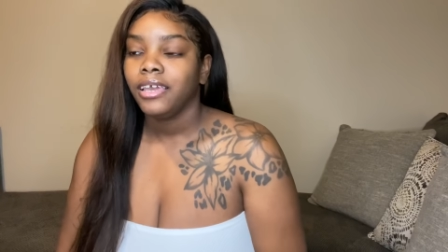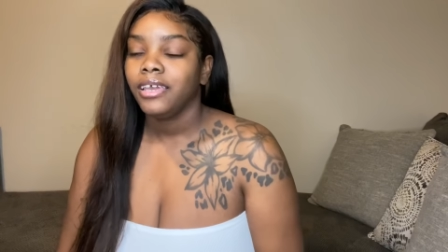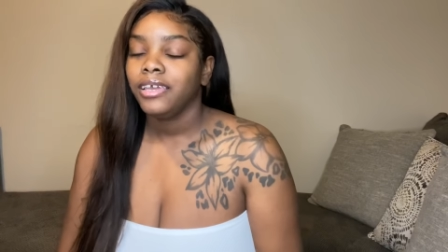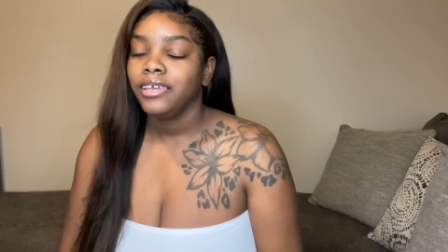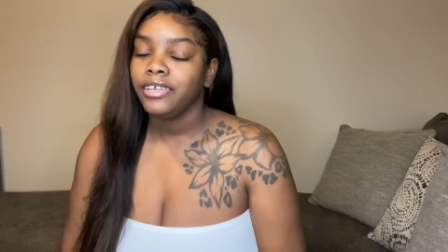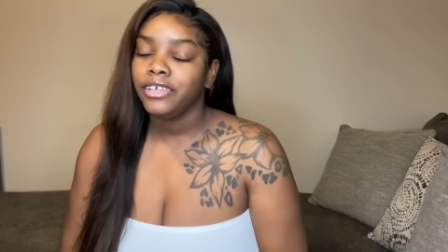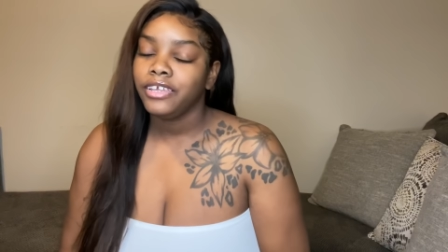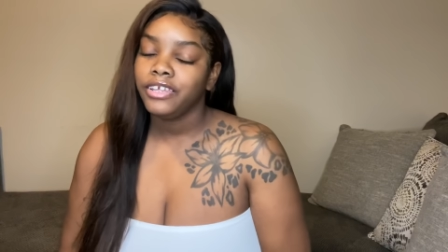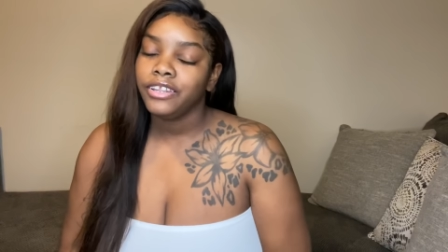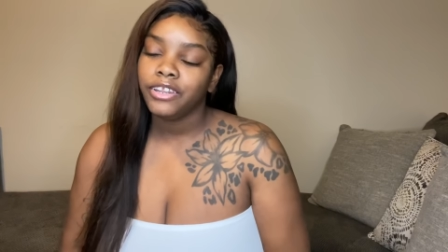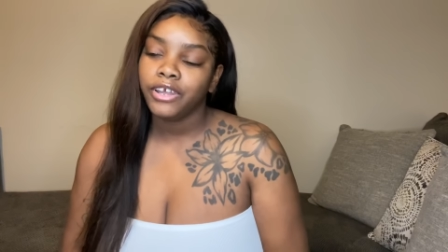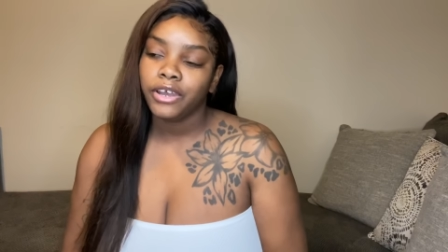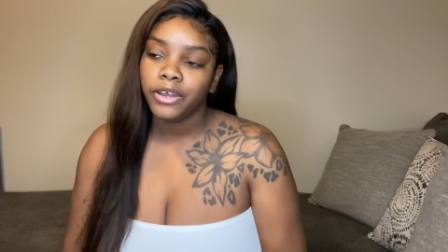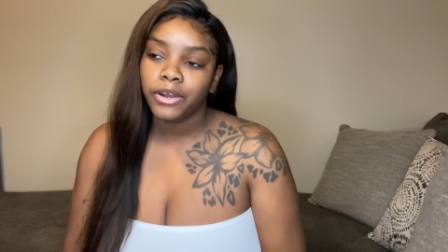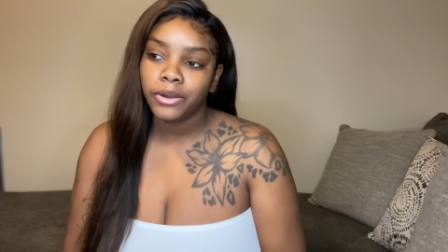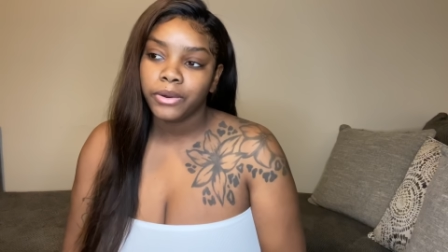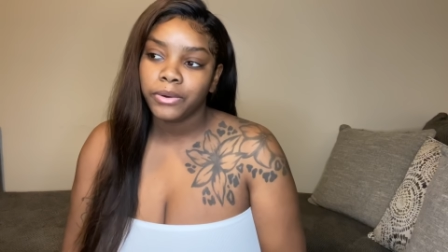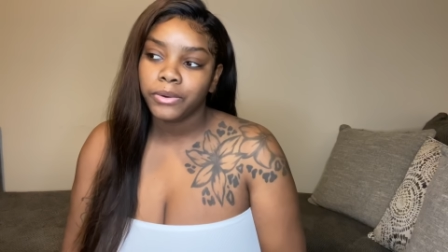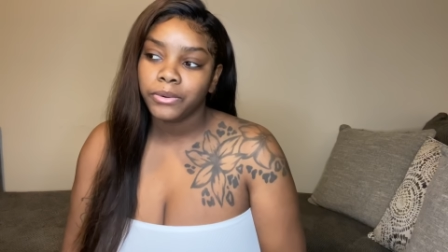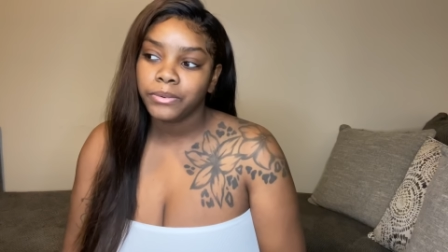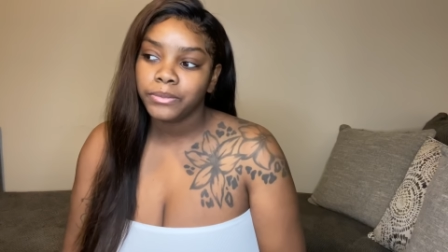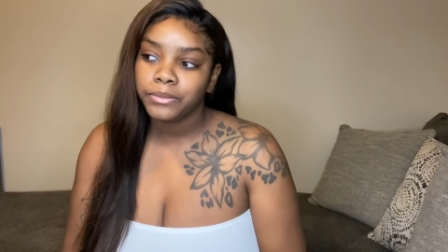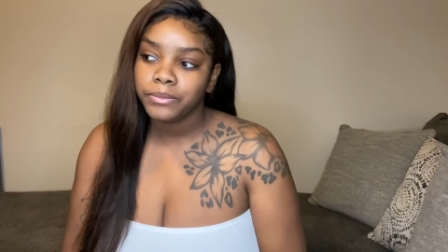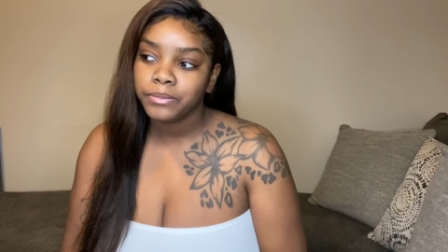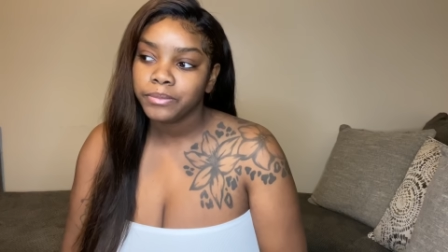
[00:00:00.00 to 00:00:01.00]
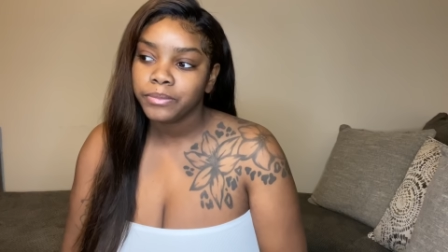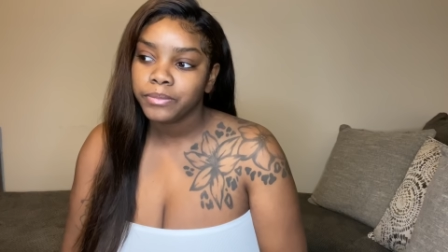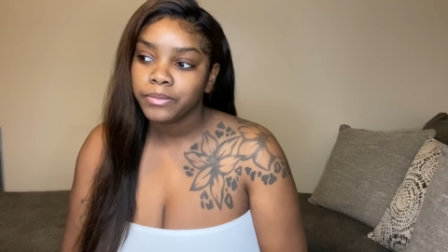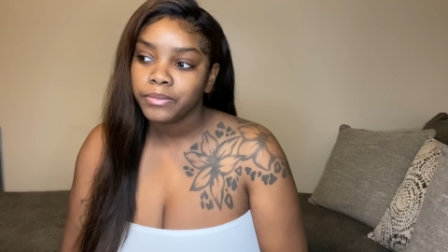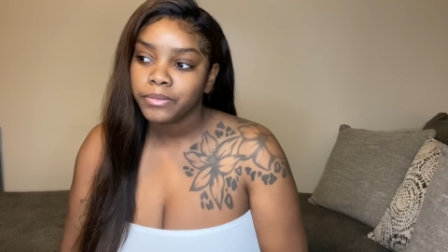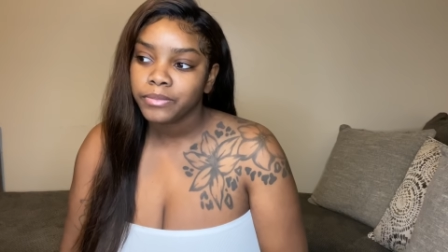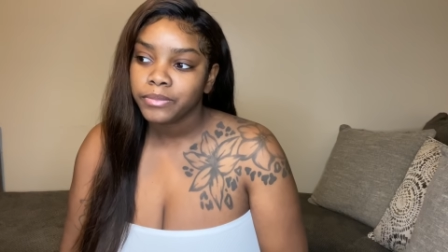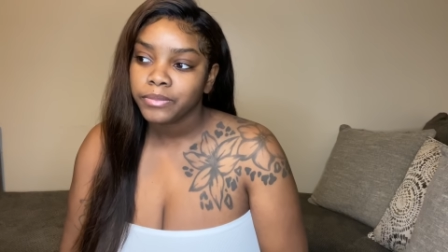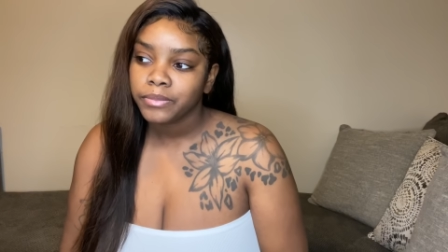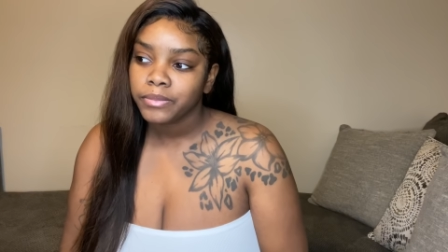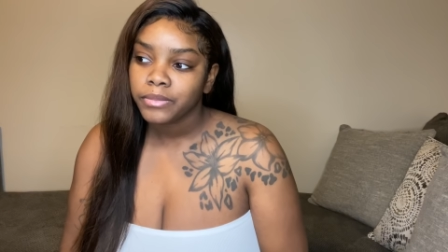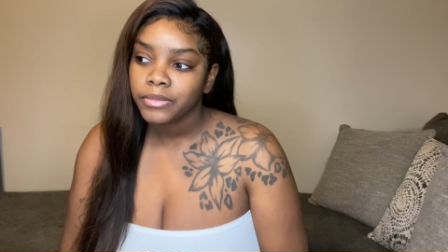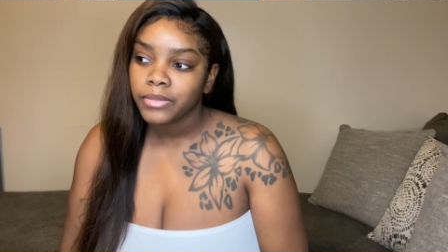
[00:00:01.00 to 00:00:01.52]
You know,
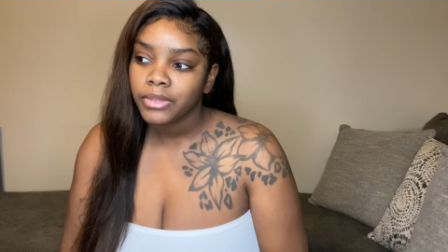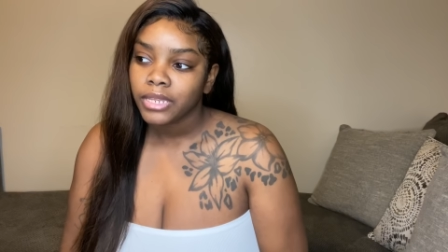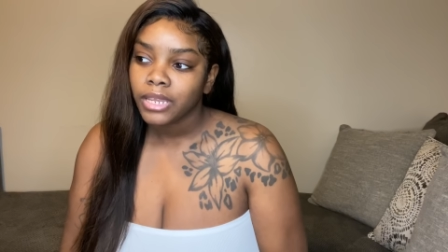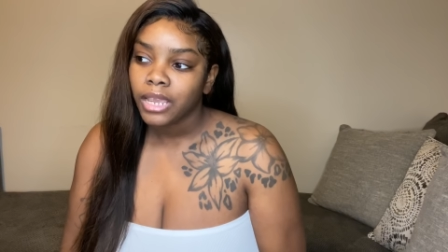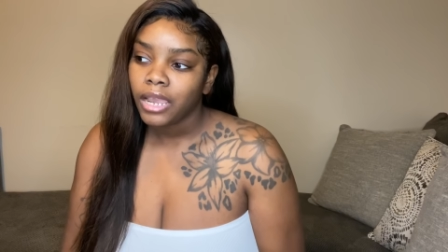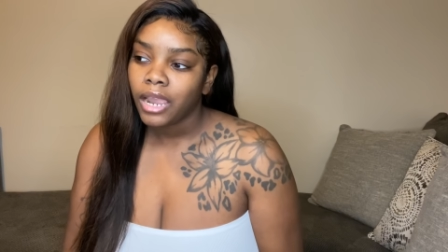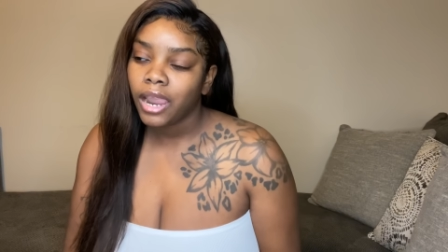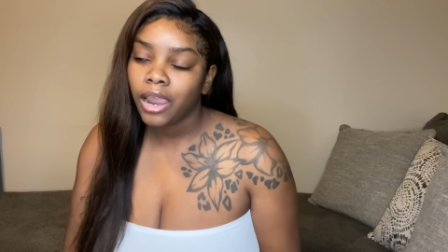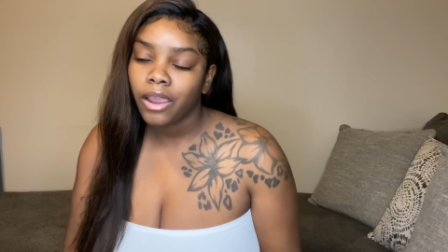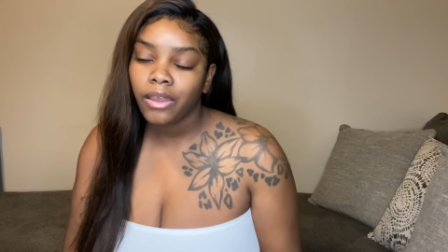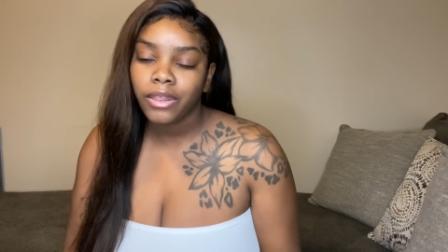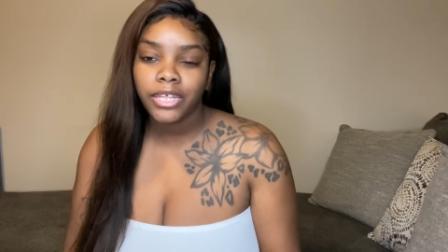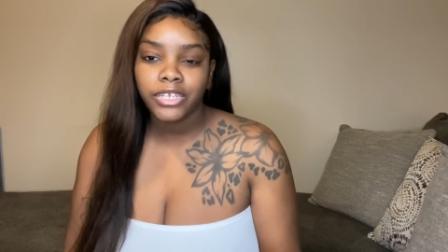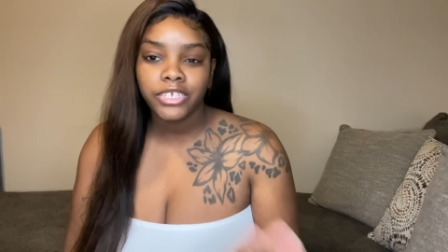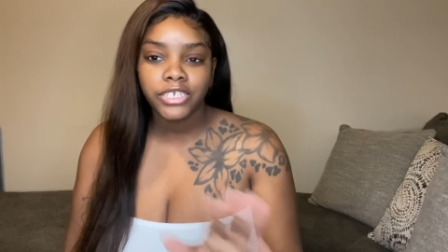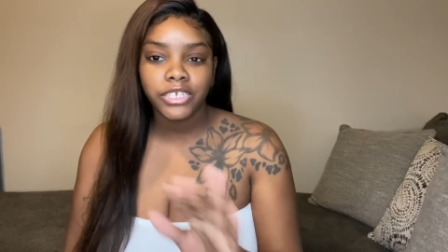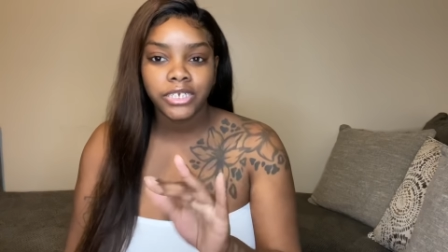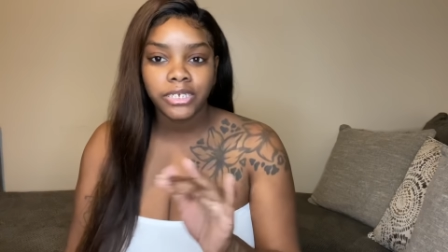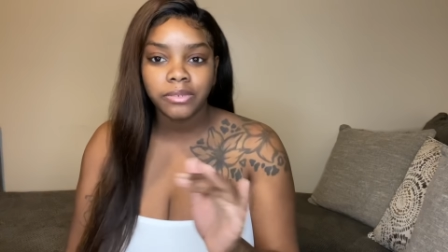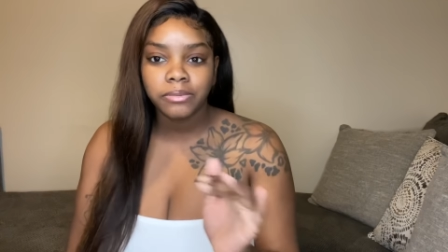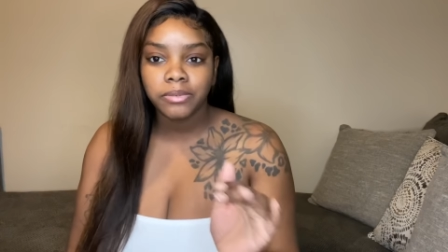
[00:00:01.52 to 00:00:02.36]
our relationship